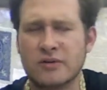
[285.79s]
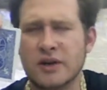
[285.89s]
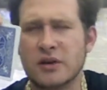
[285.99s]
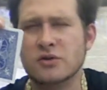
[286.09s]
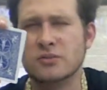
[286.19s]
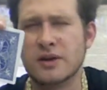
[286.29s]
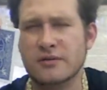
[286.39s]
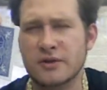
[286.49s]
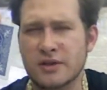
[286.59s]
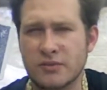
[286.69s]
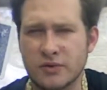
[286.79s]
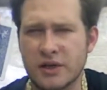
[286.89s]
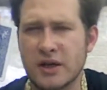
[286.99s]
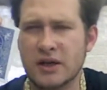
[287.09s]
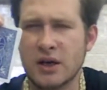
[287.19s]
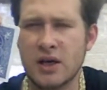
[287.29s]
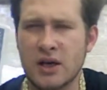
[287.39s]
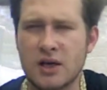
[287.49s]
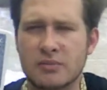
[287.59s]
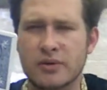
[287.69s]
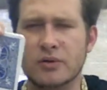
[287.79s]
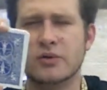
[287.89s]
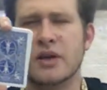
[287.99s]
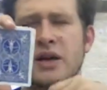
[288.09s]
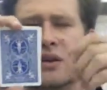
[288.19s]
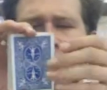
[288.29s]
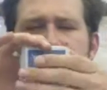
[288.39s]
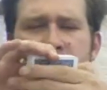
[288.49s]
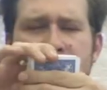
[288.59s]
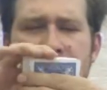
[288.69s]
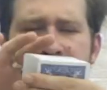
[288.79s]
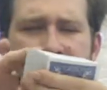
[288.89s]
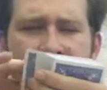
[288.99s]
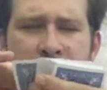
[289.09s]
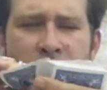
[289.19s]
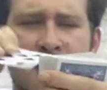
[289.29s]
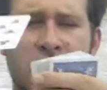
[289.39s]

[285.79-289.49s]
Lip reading: In fact, I use my invisible deck in a blue deck, just because I think